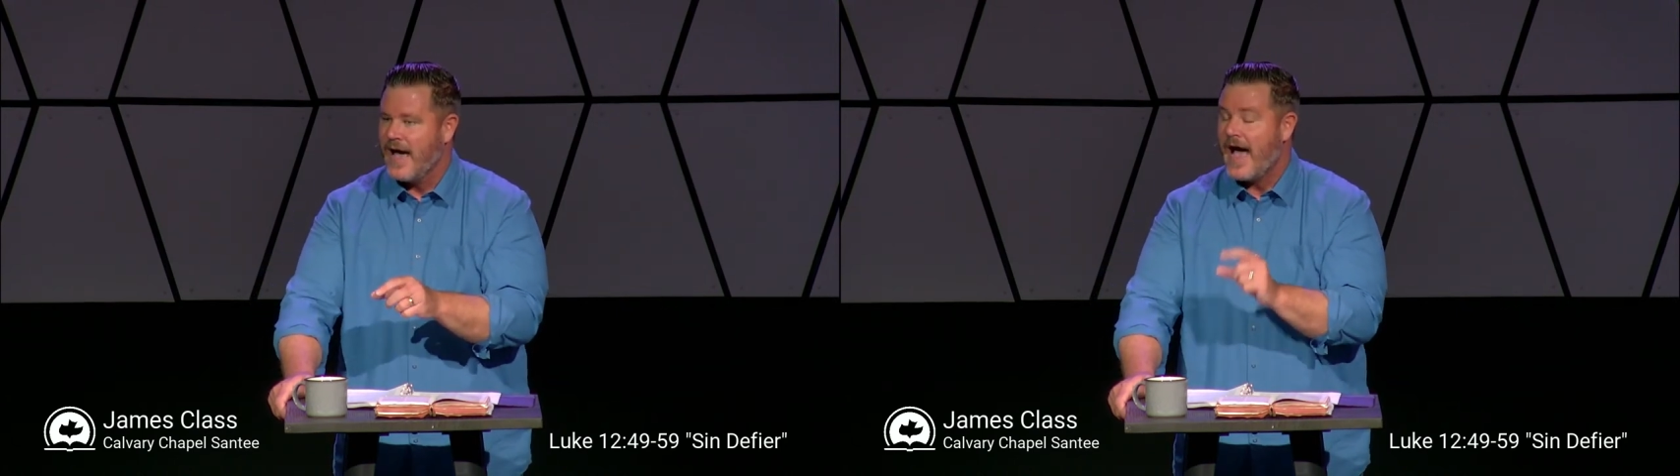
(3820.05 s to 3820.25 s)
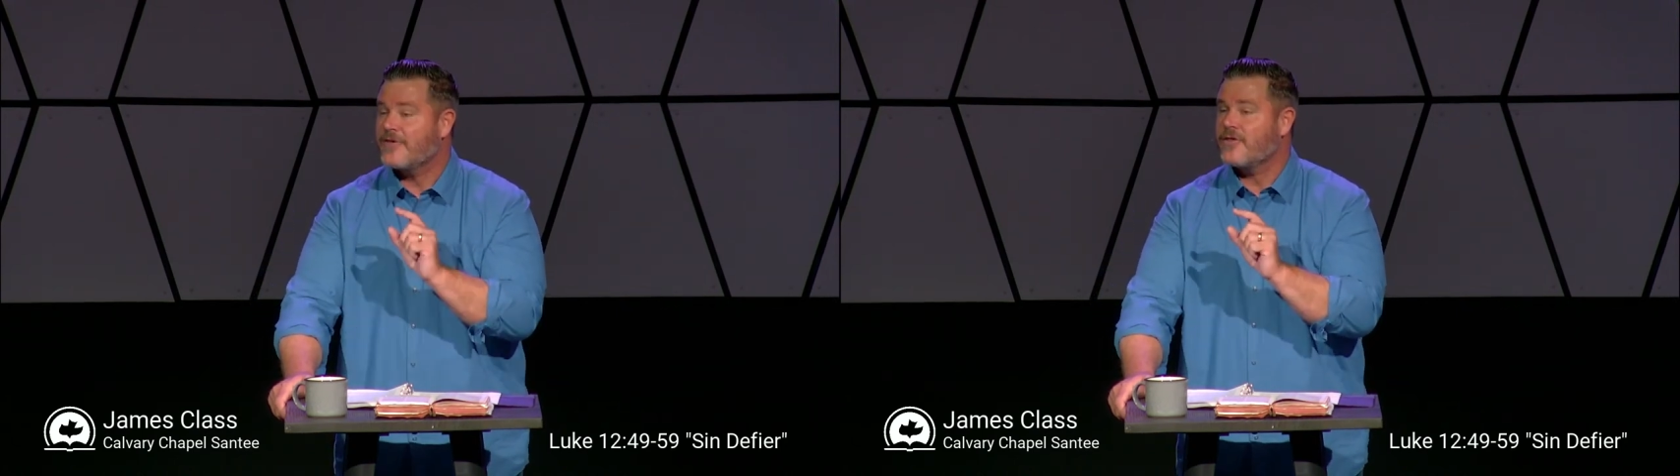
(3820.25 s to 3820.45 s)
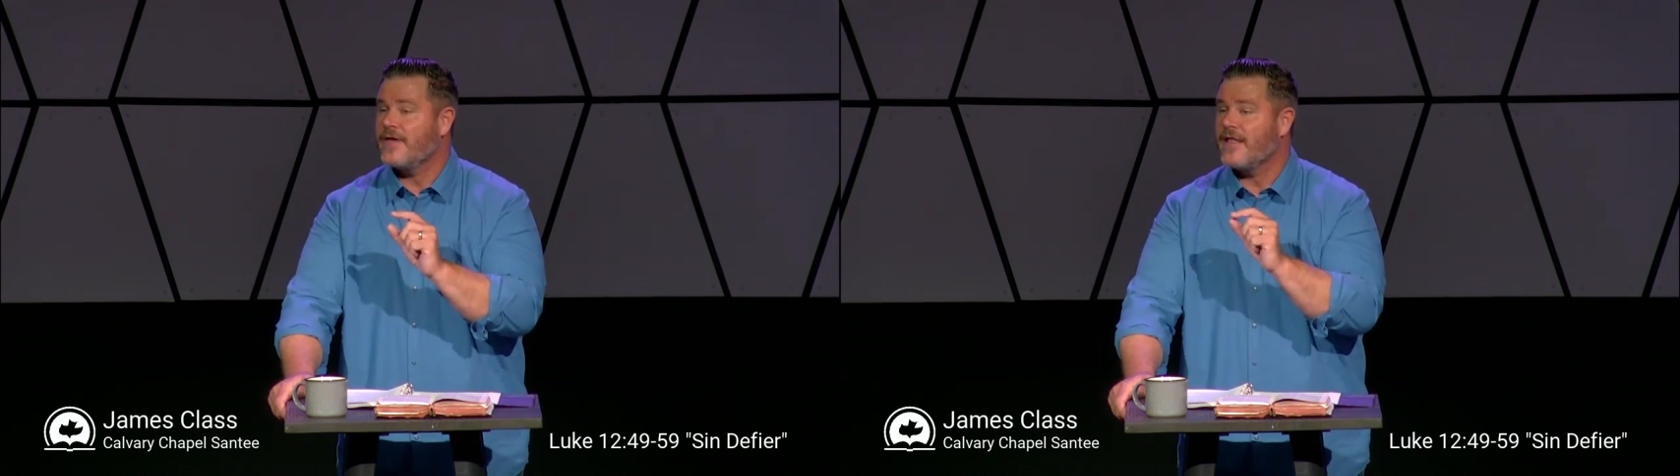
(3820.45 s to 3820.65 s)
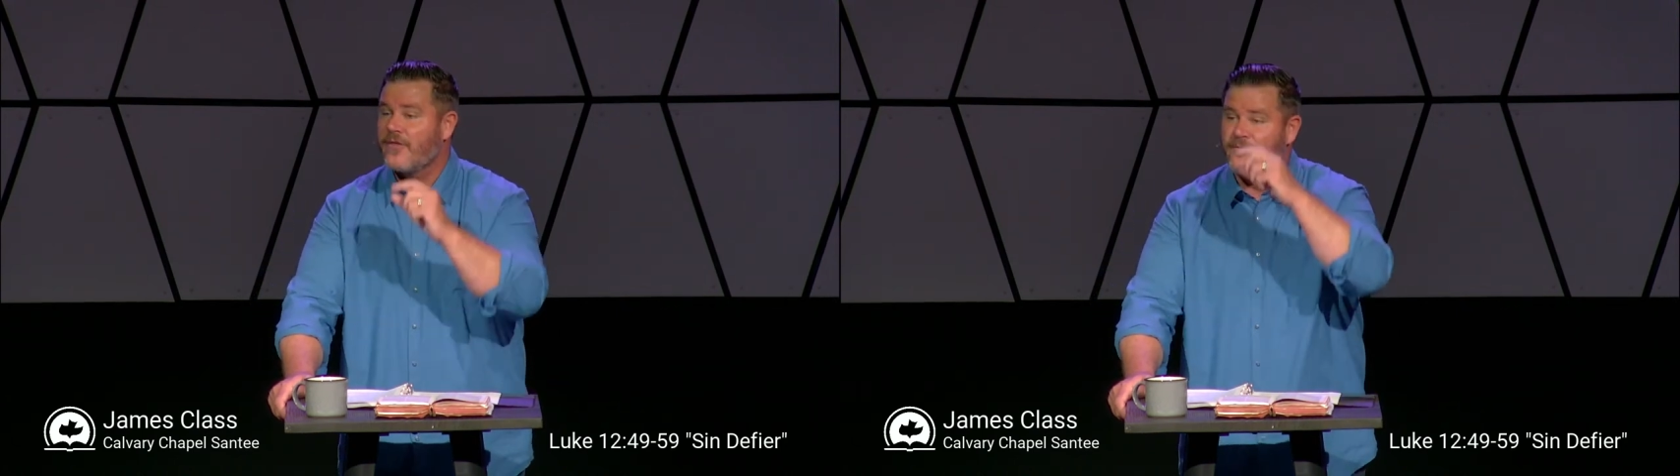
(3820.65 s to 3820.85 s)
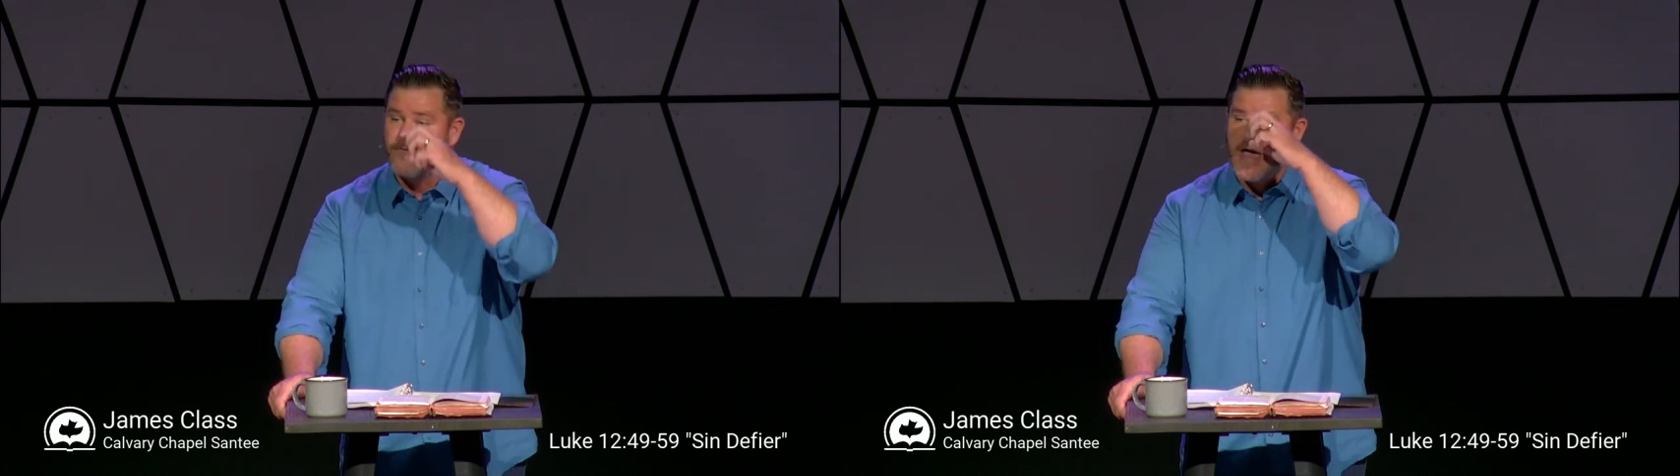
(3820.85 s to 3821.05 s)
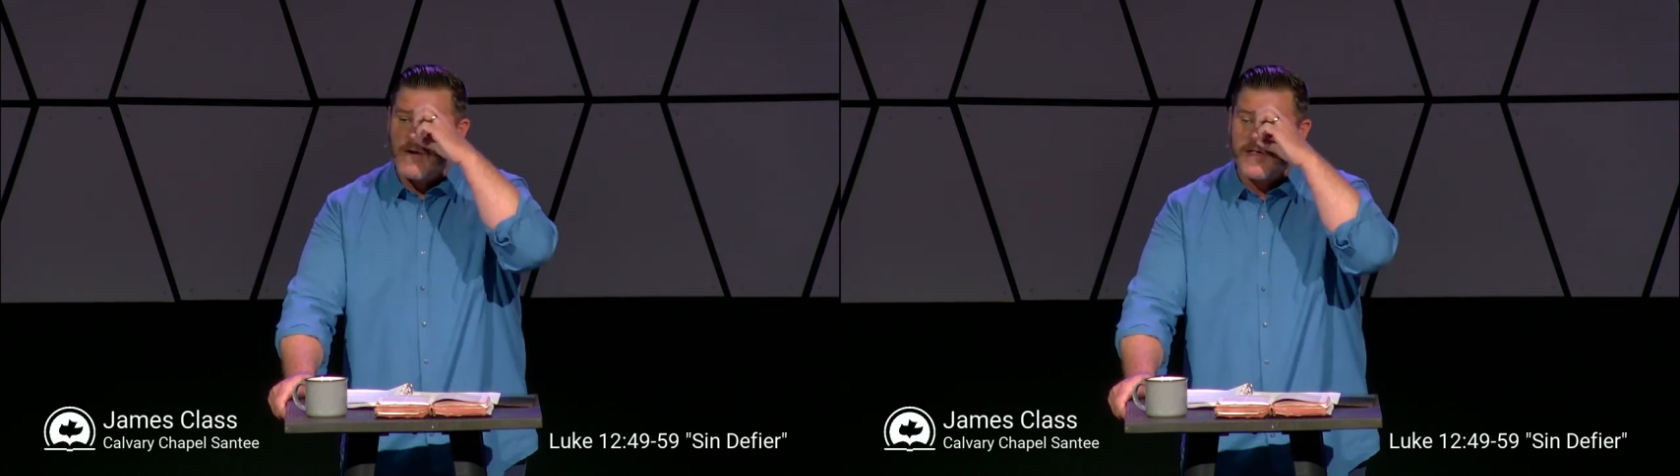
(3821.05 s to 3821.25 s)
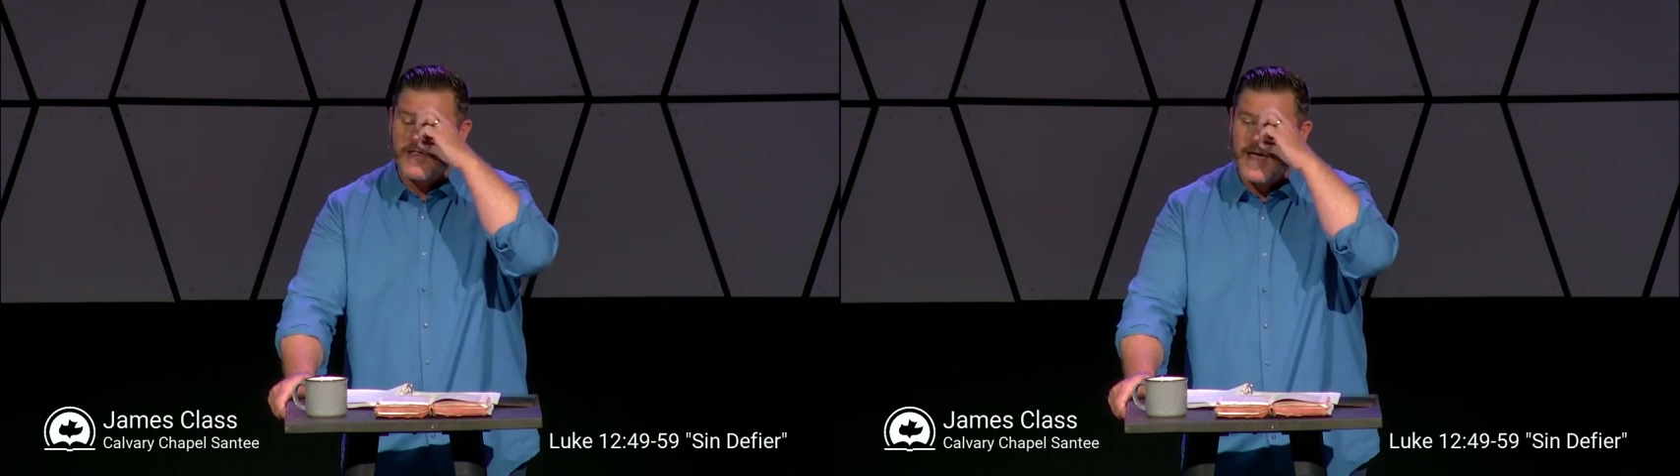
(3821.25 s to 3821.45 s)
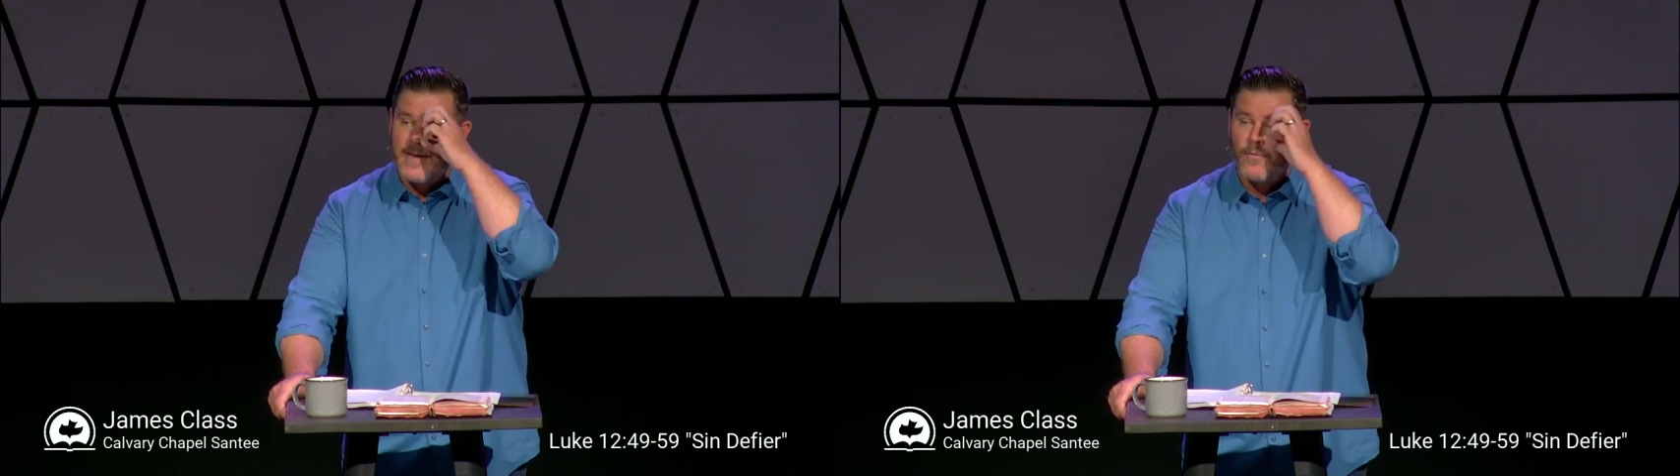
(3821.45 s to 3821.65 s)
Actually, it's the very
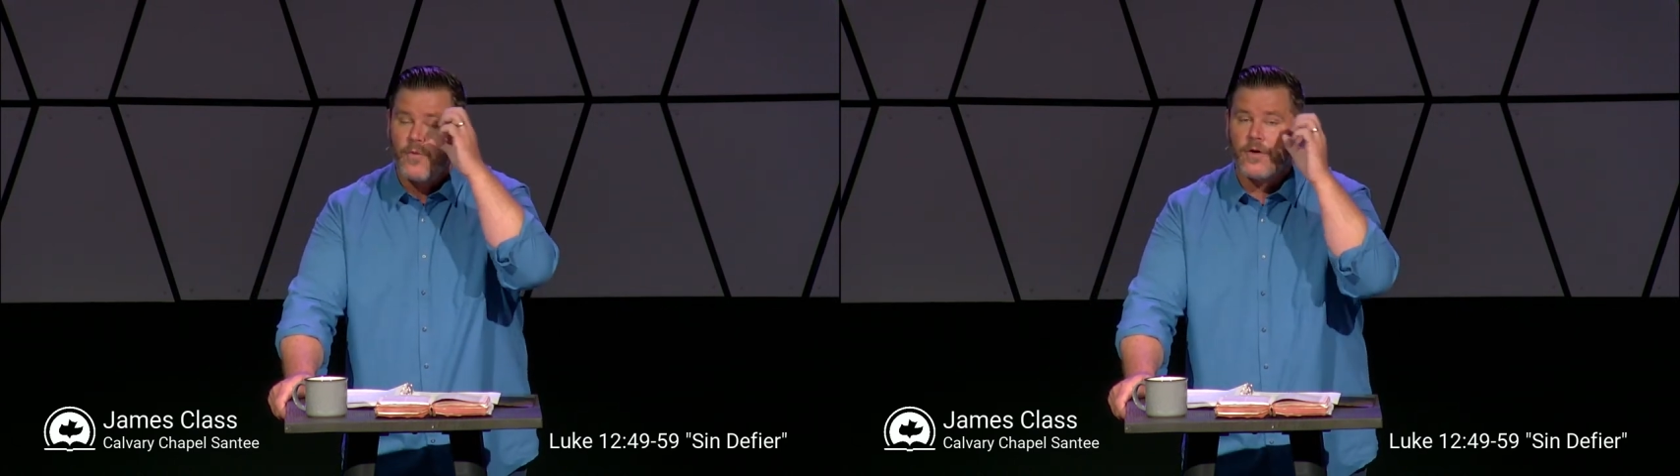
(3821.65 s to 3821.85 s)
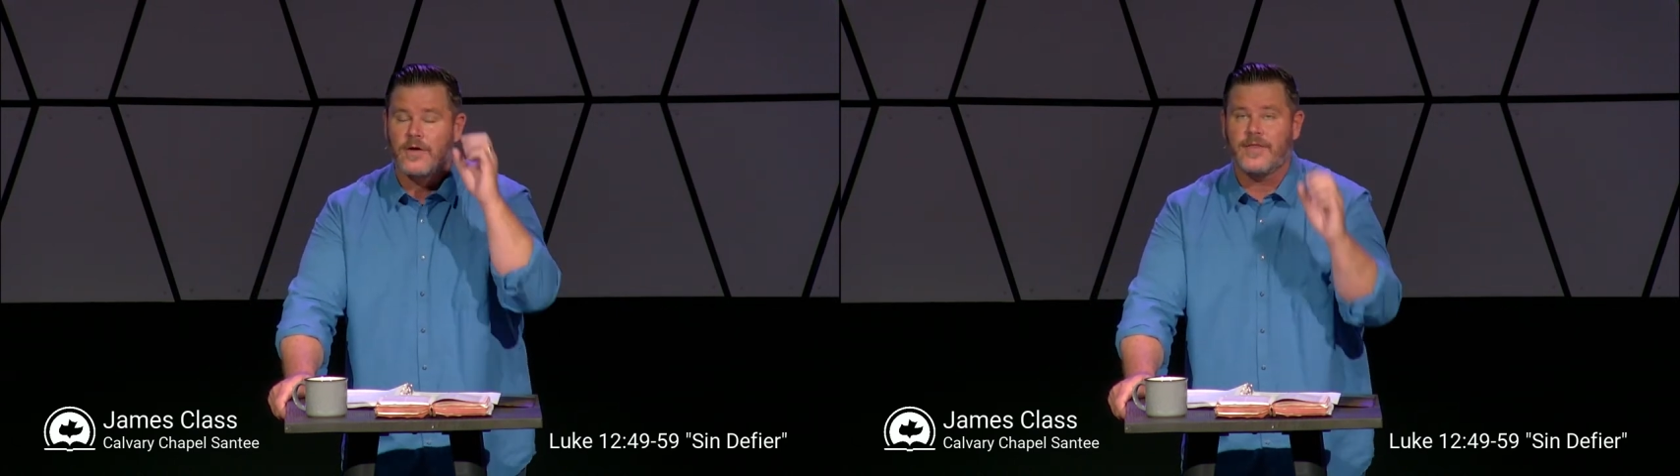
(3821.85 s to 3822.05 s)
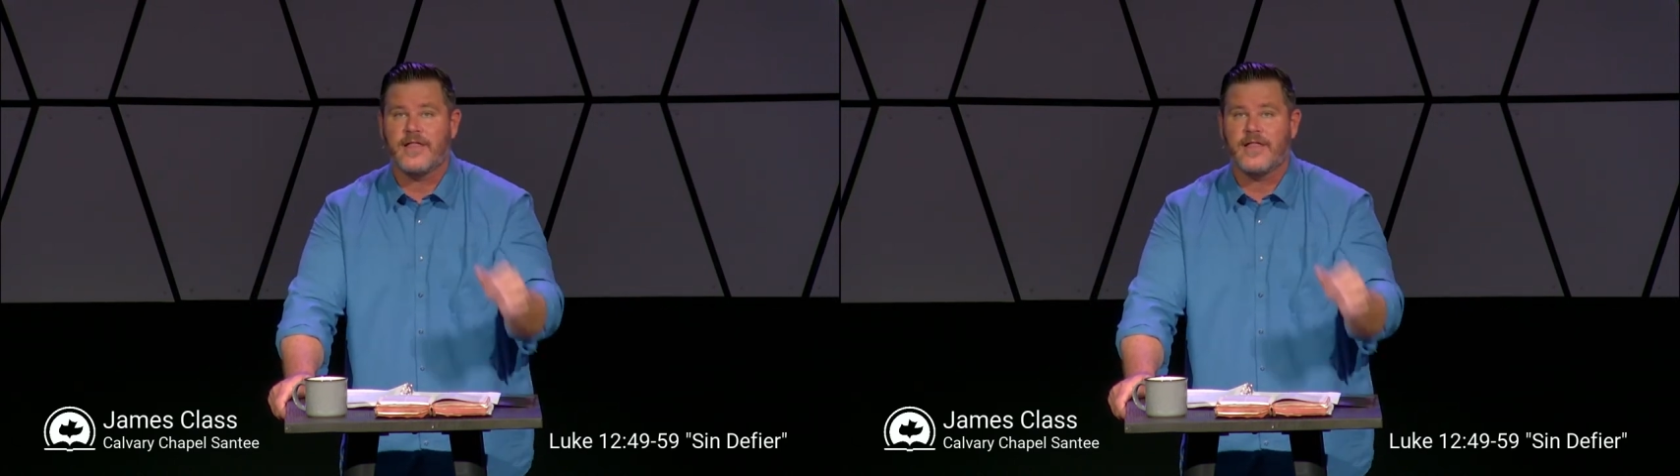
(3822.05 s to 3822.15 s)
same word